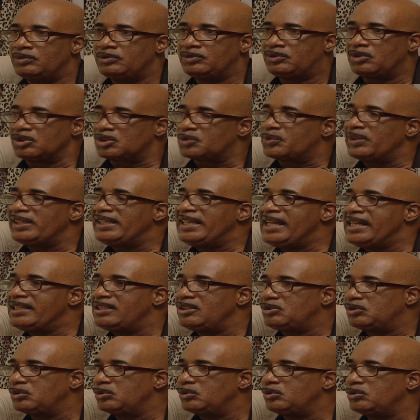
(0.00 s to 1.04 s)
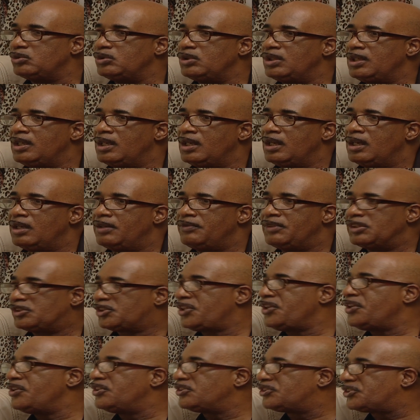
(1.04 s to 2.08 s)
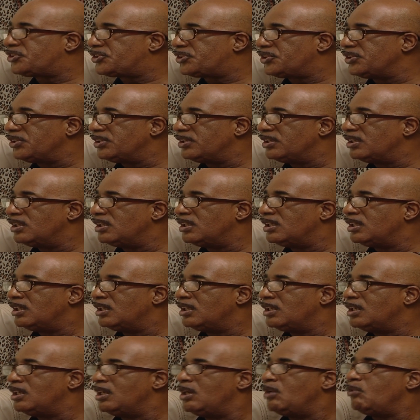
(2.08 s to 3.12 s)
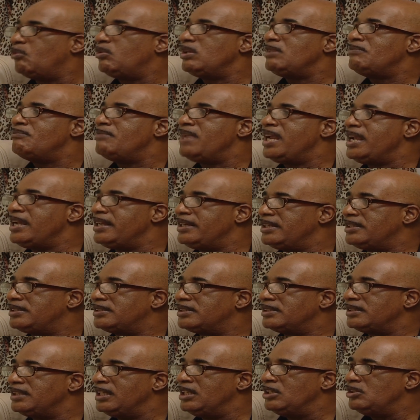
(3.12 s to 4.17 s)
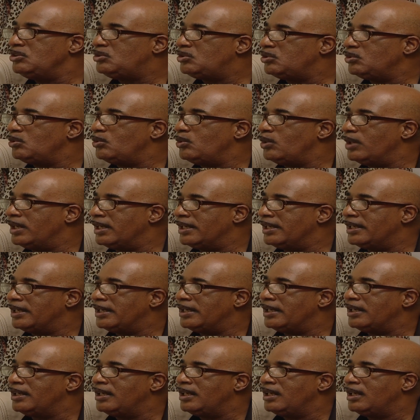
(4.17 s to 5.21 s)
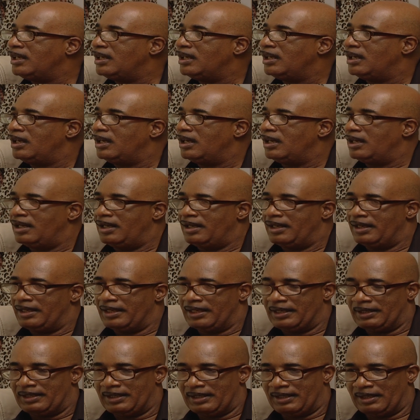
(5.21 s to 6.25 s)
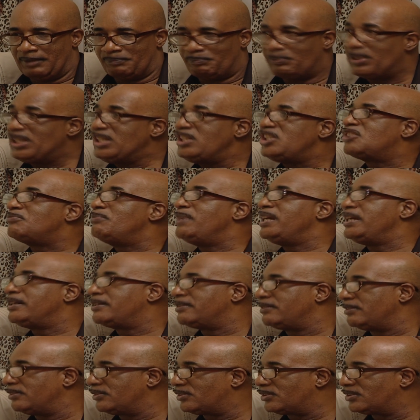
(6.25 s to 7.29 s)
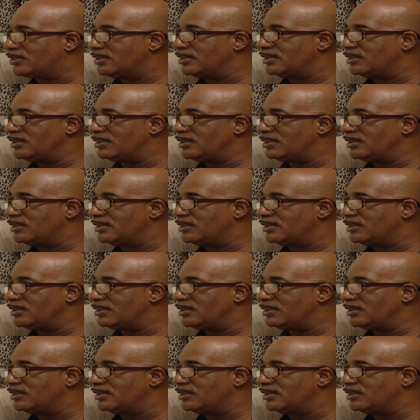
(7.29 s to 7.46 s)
just related to the church, we made it into a peacemakers,